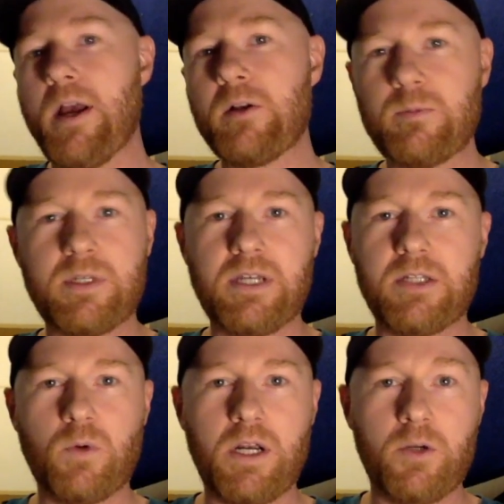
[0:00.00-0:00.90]
else
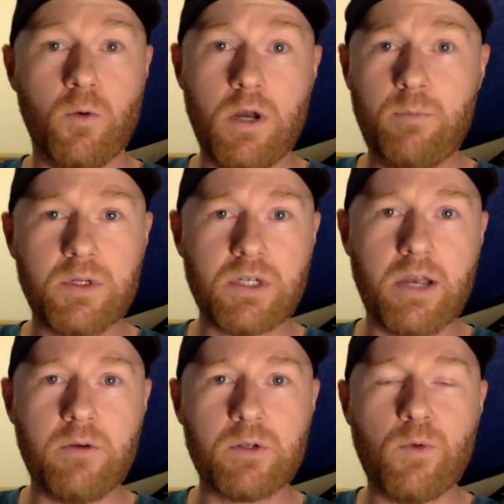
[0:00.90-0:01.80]
besides where I grew up, which
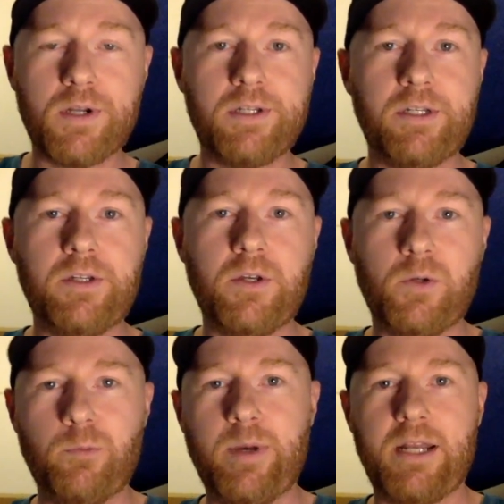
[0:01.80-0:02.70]
I always wanted to
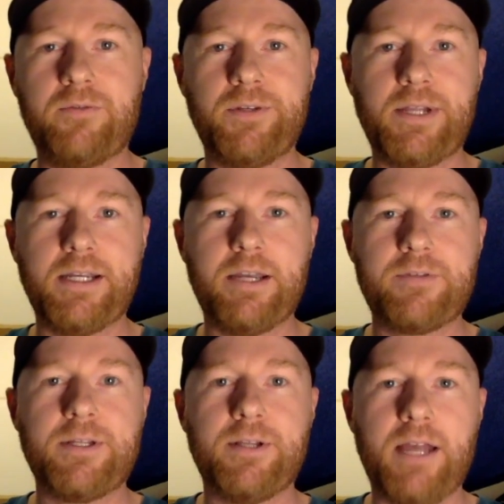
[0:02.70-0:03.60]
do, but I feel like I
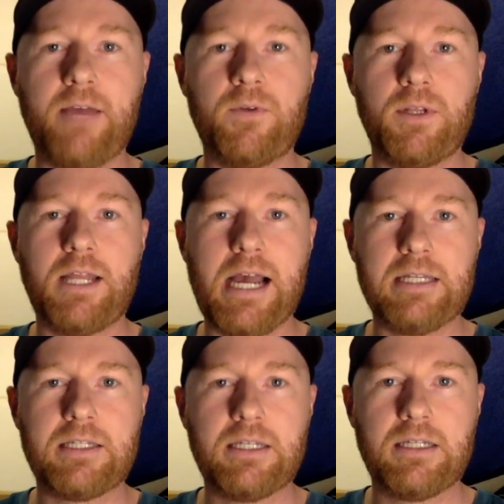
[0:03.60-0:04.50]
still have a
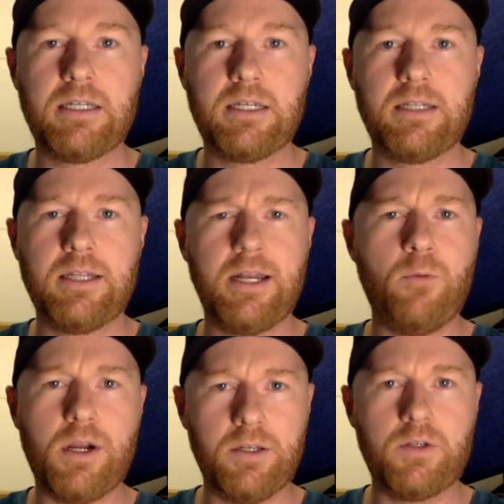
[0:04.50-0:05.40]
lot that I
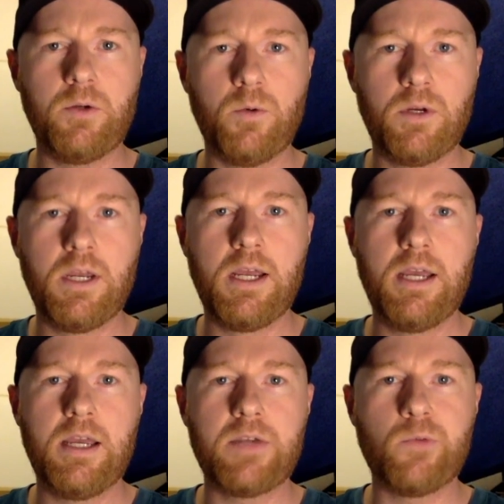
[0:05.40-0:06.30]
want to do
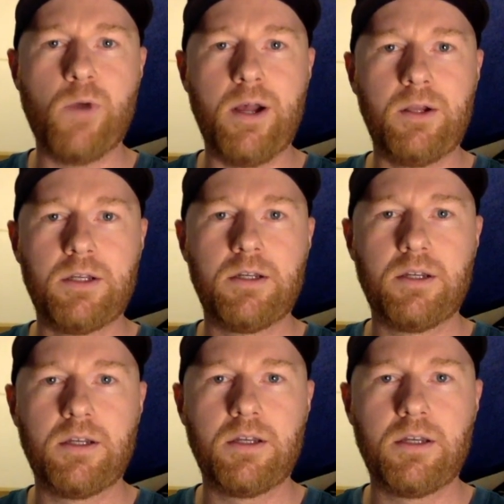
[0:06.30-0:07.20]
as well.
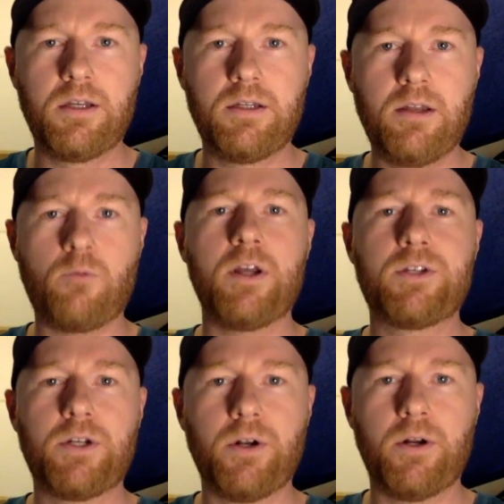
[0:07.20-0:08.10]
Not quite
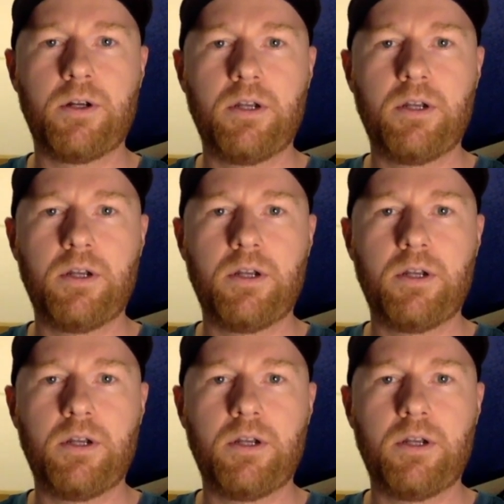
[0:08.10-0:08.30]
sure